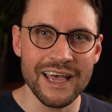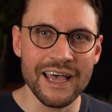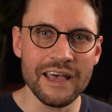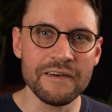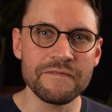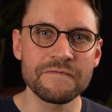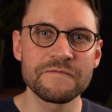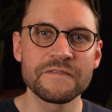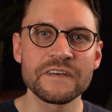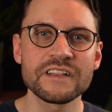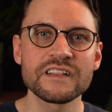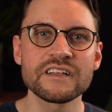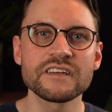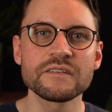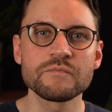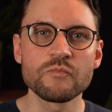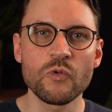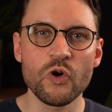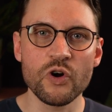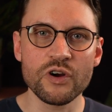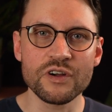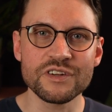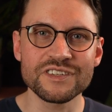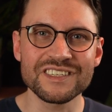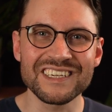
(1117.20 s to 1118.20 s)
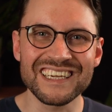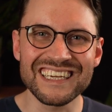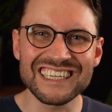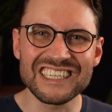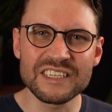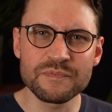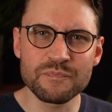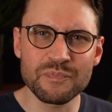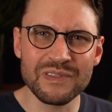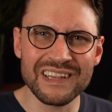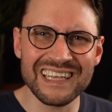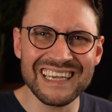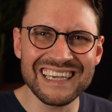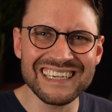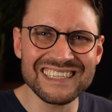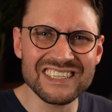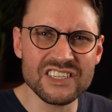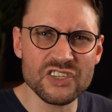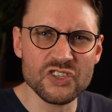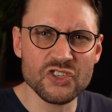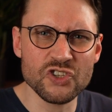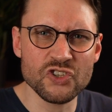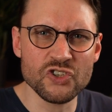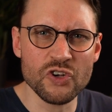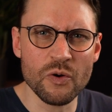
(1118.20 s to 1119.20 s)
Affiliate marketing is placed
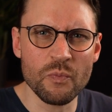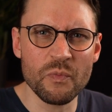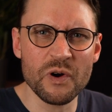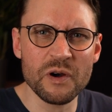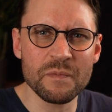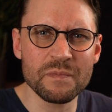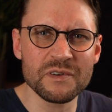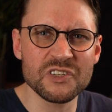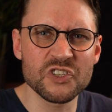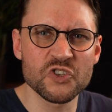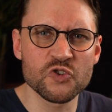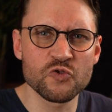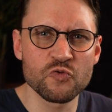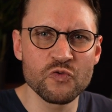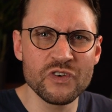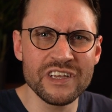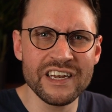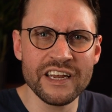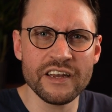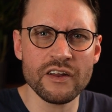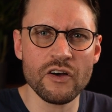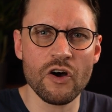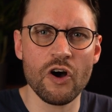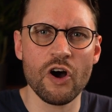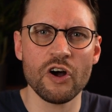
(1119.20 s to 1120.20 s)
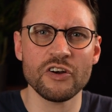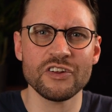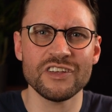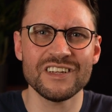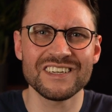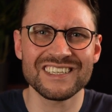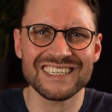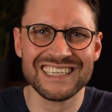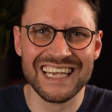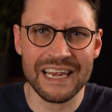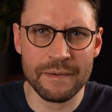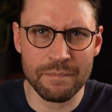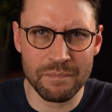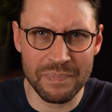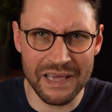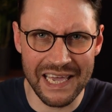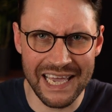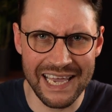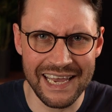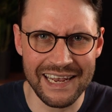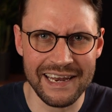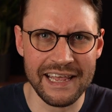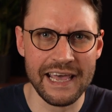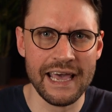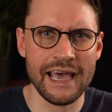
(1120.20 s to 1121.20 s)
somewhere between an audience and
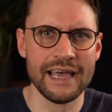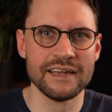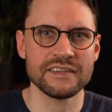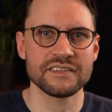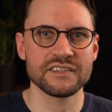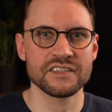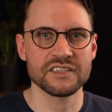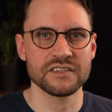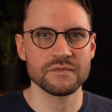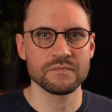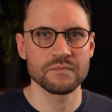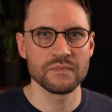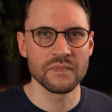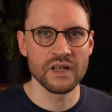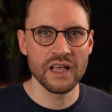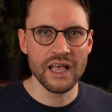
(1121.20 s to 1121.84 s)
paid ads.